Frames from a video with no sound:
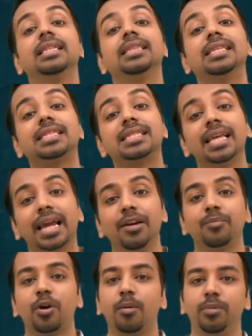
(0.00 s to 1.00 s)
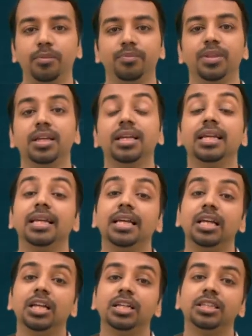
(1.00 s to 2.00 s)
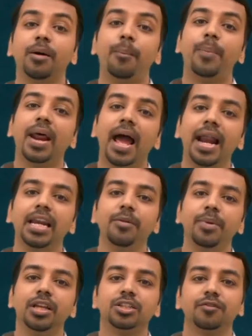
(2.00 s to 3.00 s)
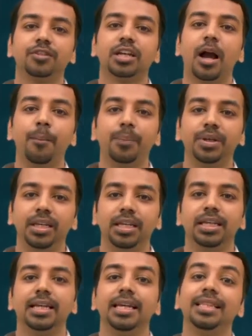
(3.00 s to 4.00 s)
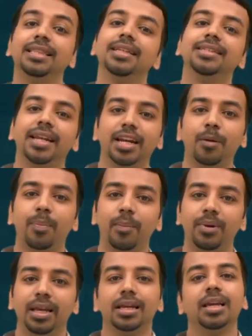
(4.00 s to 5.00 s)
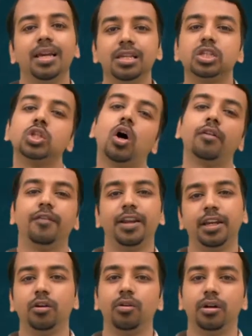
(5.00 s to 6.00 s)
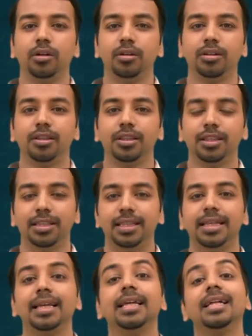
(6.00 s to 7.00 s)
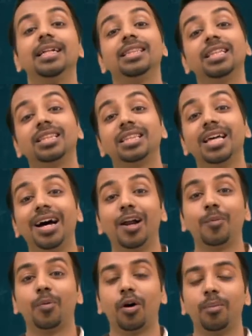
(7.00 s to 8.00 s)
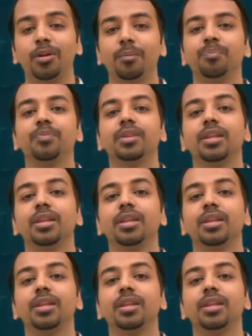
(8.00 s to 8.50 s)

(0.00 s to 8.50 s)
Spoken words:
The second problem, the brand image of the company in the general public is not very good. The third problem,